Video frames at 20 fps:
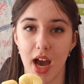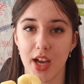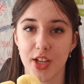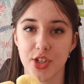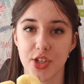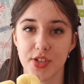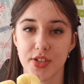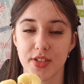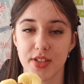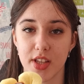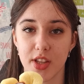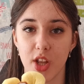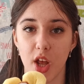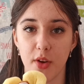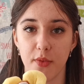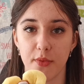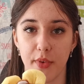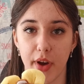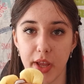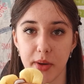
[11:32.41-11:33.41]
I just did
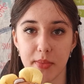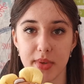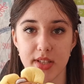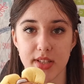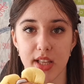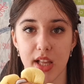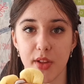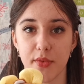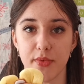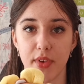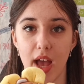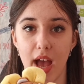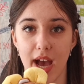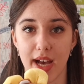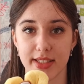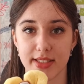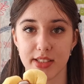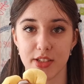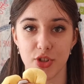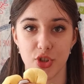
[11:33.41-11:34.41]
not find myself
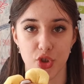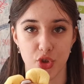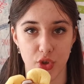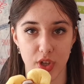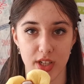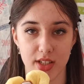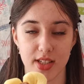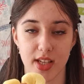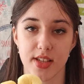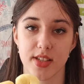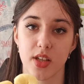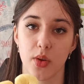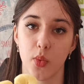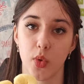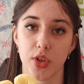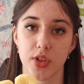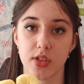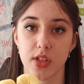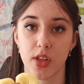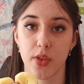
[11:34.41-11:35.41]
as intrigued as I
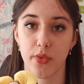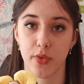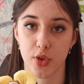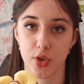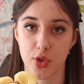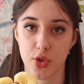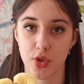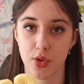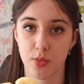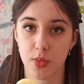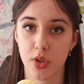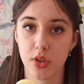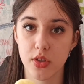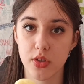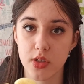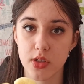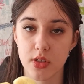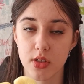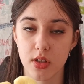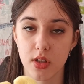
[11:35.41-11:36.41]
was in the first 2
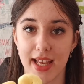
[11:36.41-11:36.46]
books.